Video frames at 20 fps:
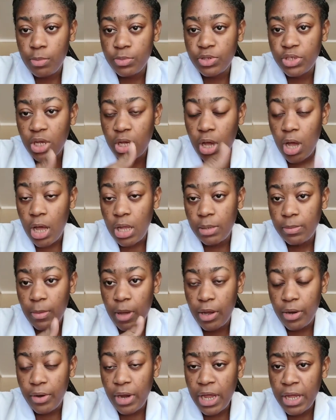check-on
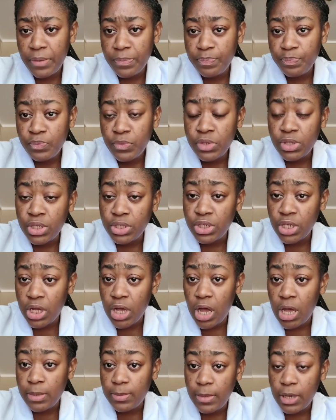bag, right? The
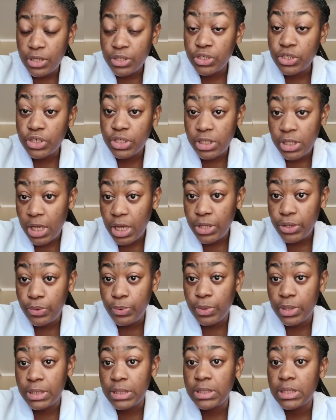check-on bag, $30
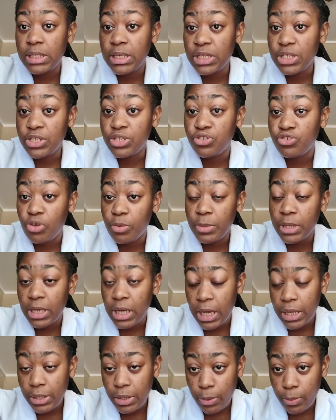US in
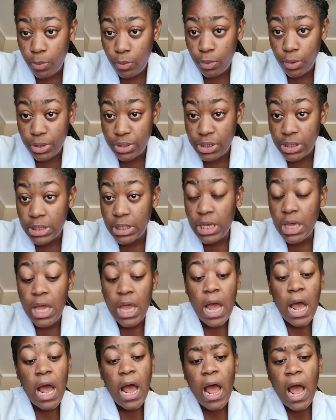Jamaica airport.
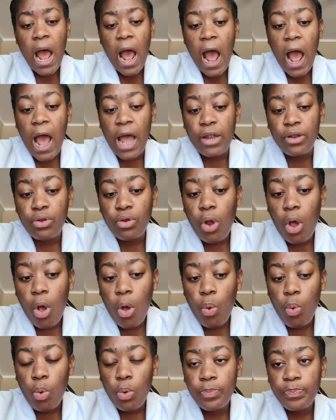And
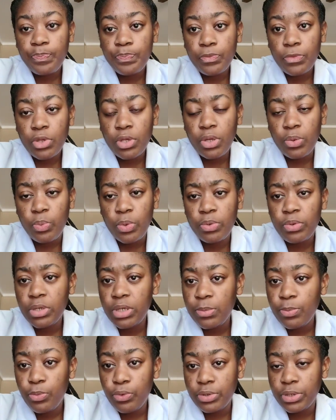now when we
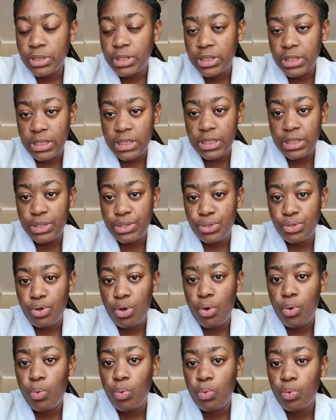did book the tickets
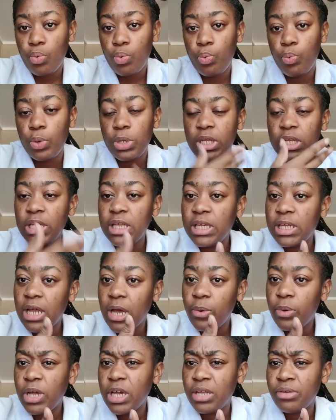now, we did in
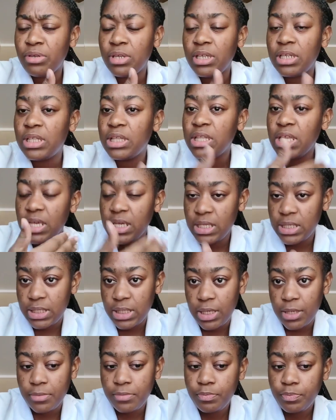our head, we did think
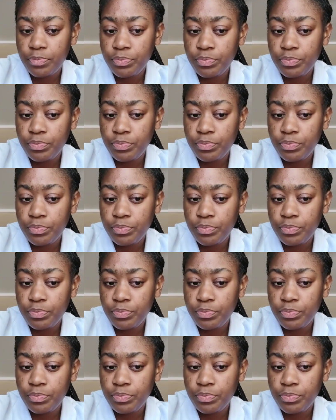say